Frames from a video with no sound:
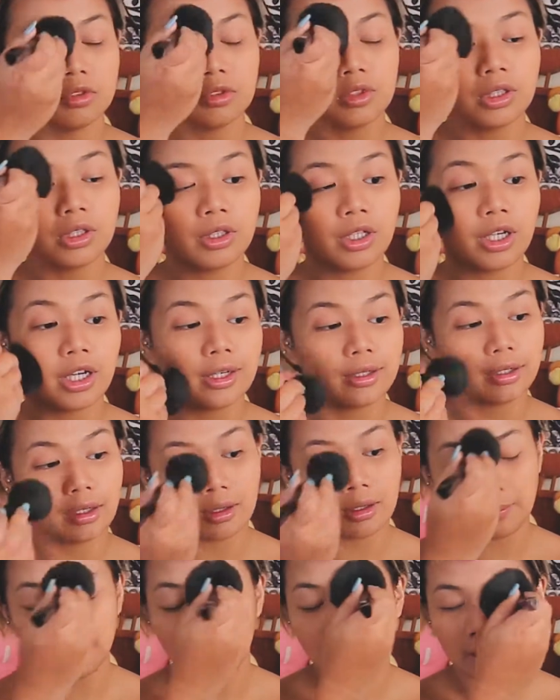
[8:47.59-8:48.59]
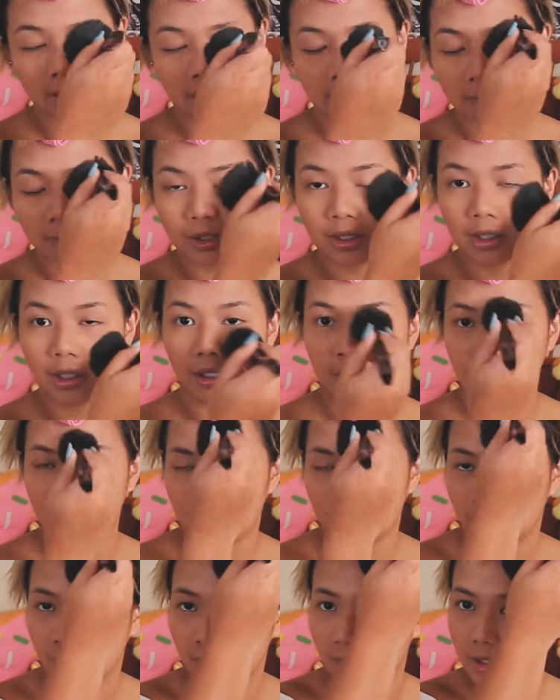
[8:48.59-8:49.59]
So yeah, I got back to
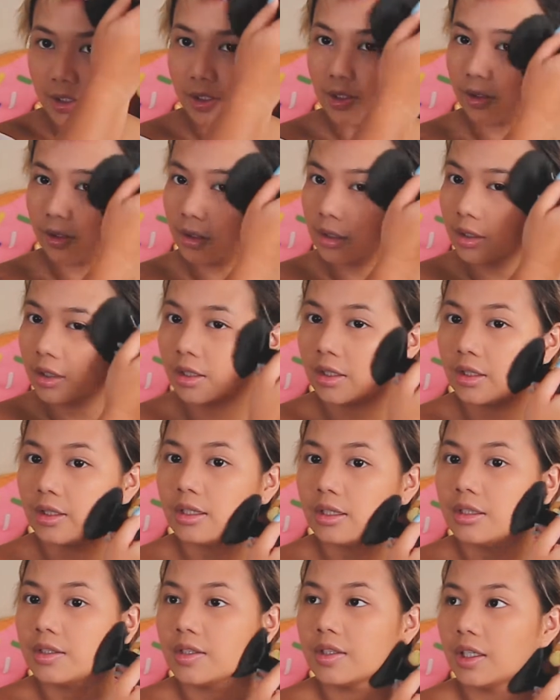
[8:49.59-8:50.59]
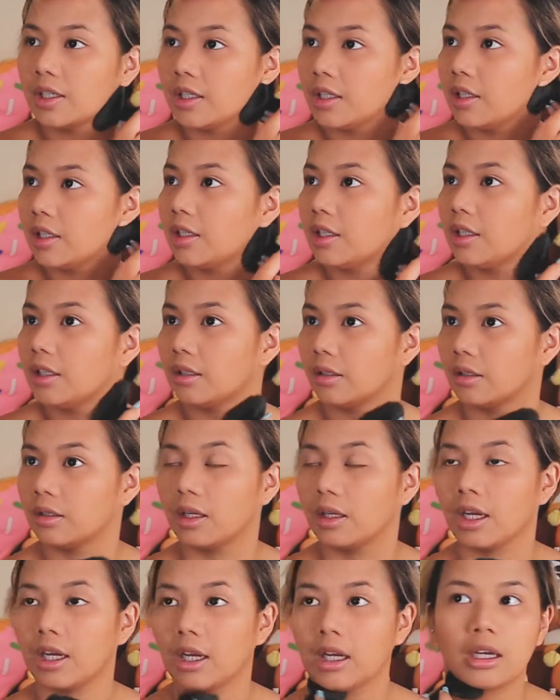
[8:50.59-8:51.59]
Macau. I started studying here
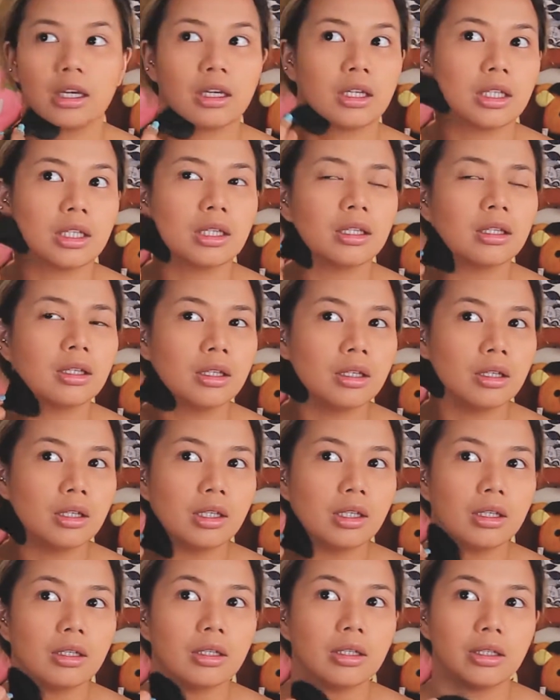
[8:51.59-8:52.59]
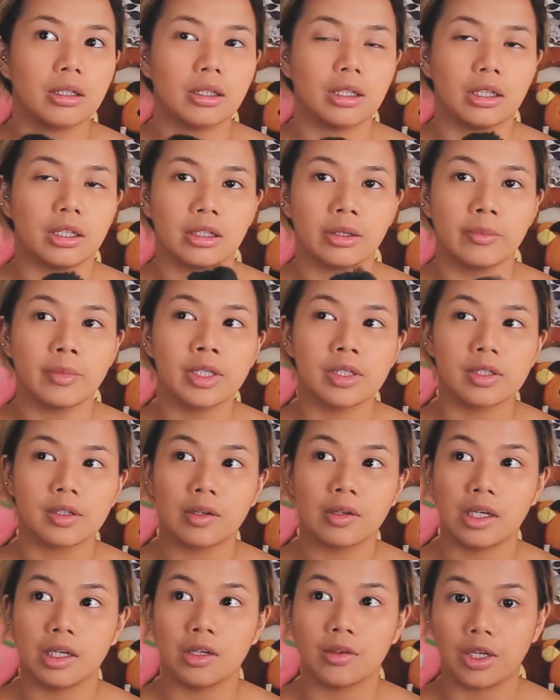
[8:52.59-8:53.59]
at
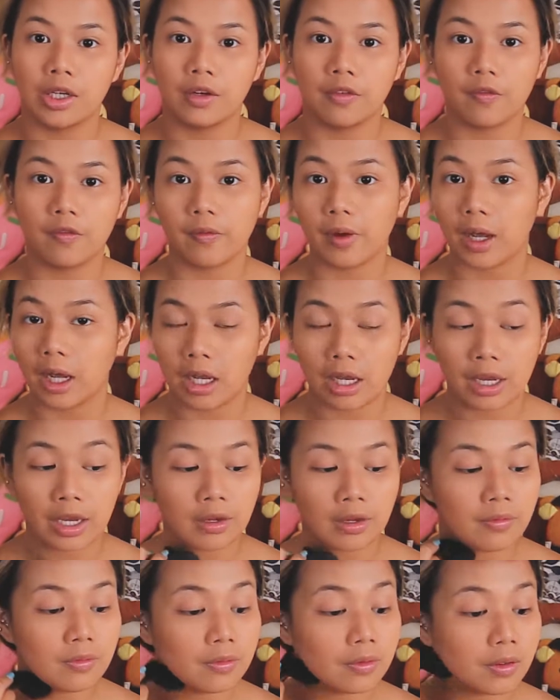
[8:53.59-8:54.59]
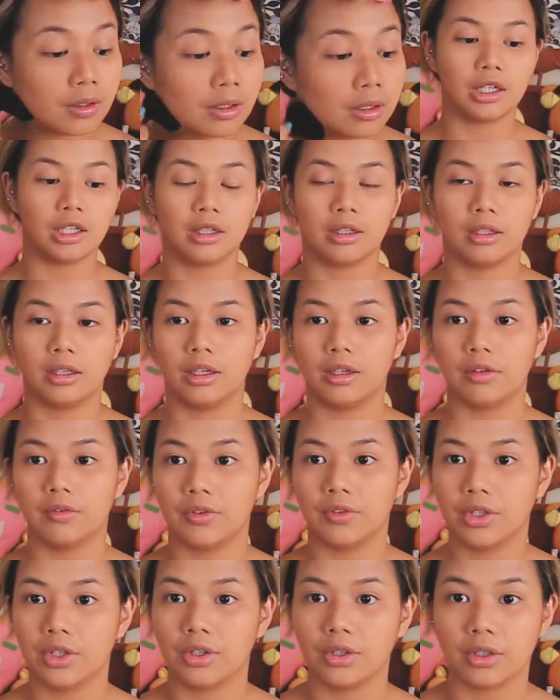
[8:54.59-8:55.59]
elementary grade 5, and
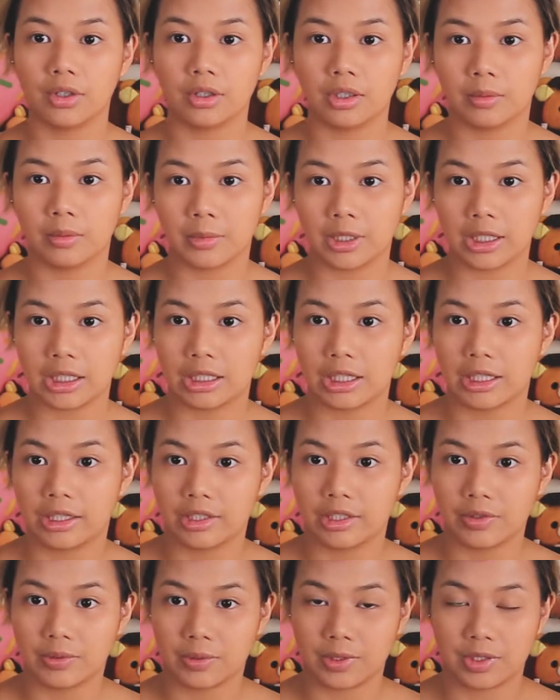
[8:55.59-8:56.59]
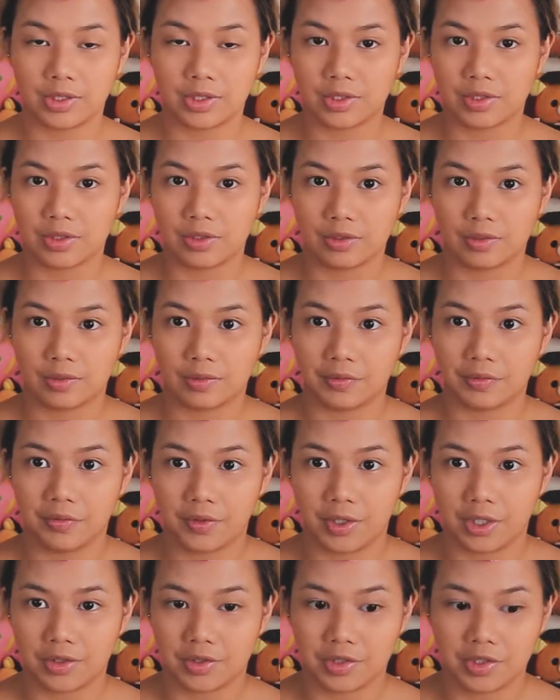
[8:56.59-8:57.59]
every girl in my class was just
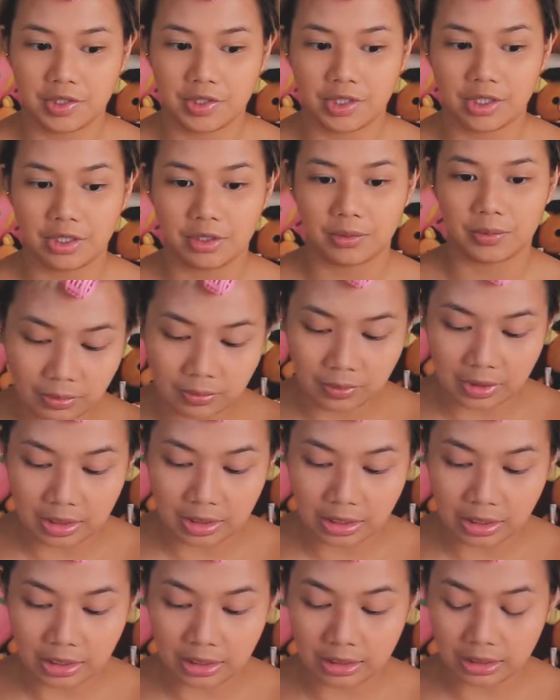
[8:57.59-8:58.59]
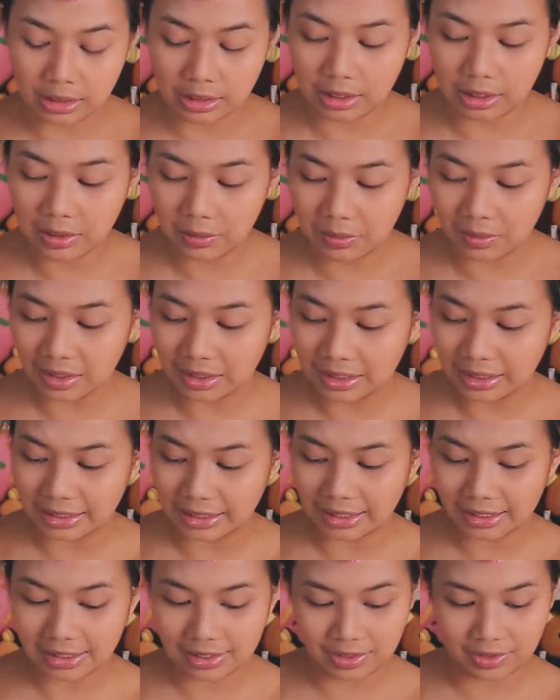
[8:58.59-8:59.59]
fair skinned. It really
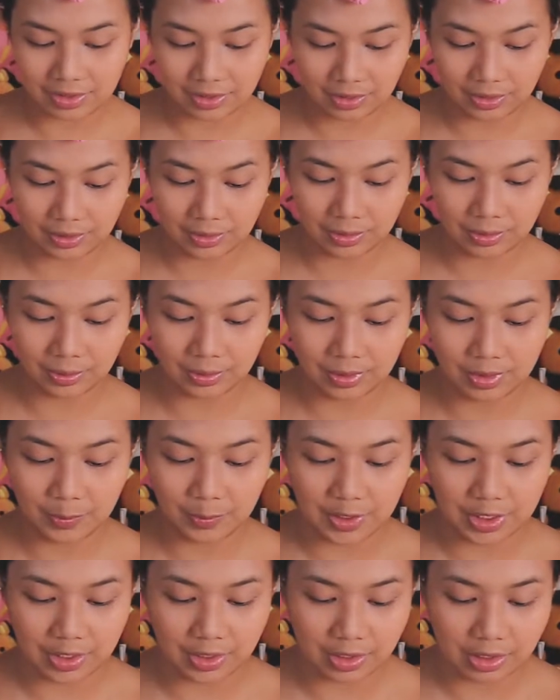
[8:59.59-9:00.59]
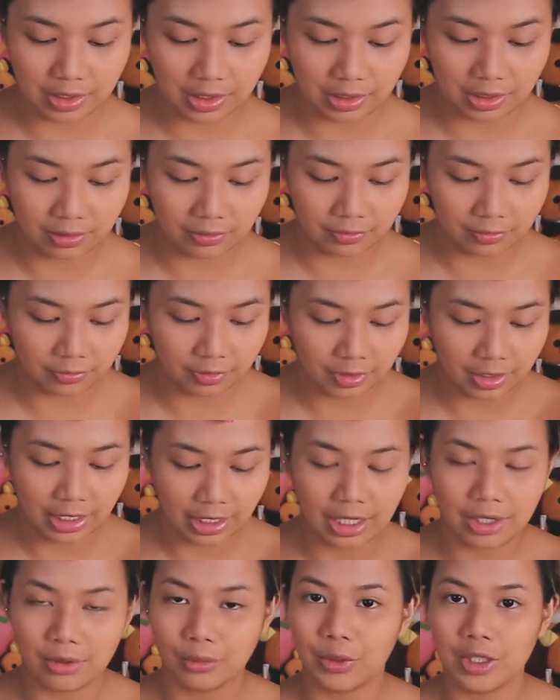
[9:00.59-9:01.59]
gets to you, especially if
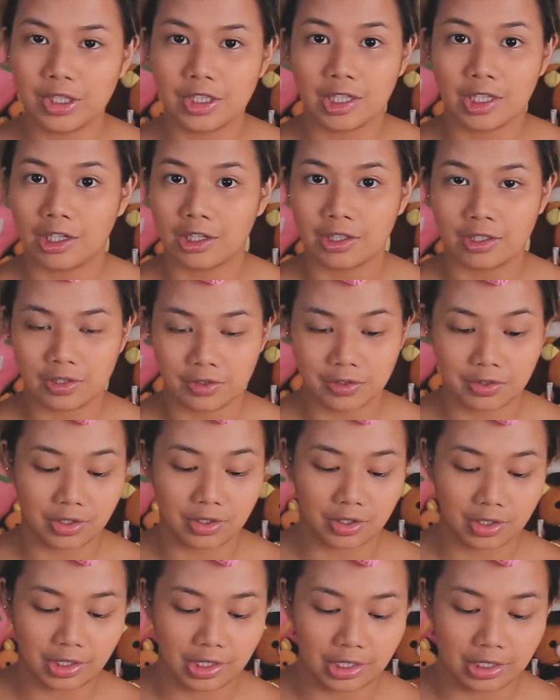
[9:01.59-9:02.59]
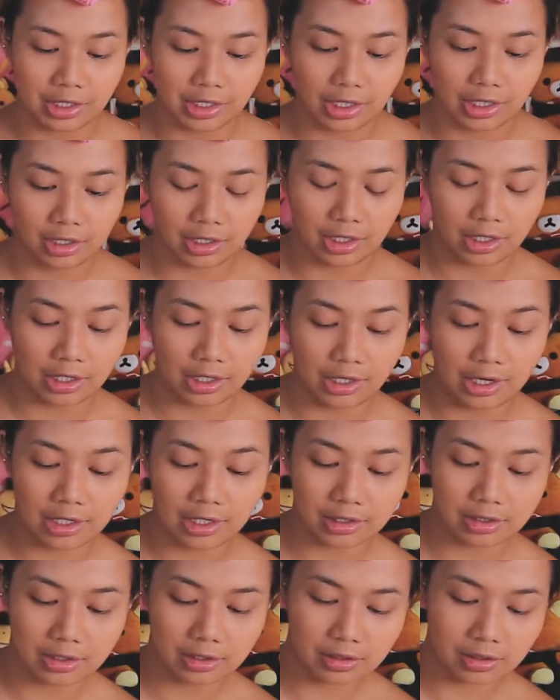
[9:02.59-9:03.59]
I was not a strong kid. I
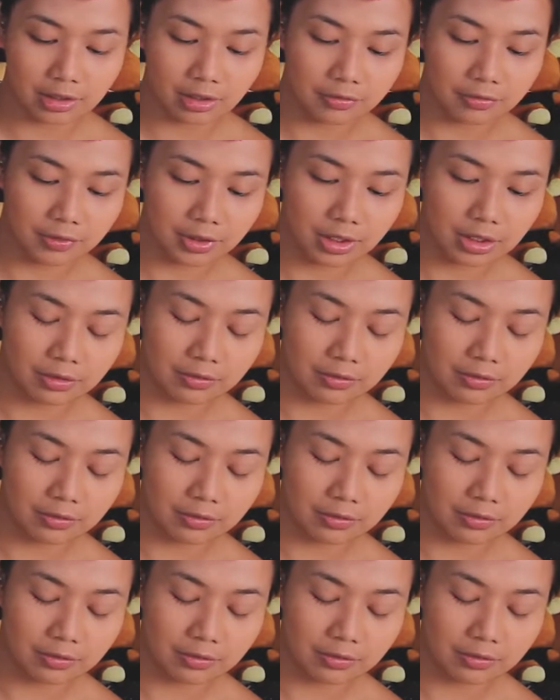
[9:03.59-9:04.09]
acted tough and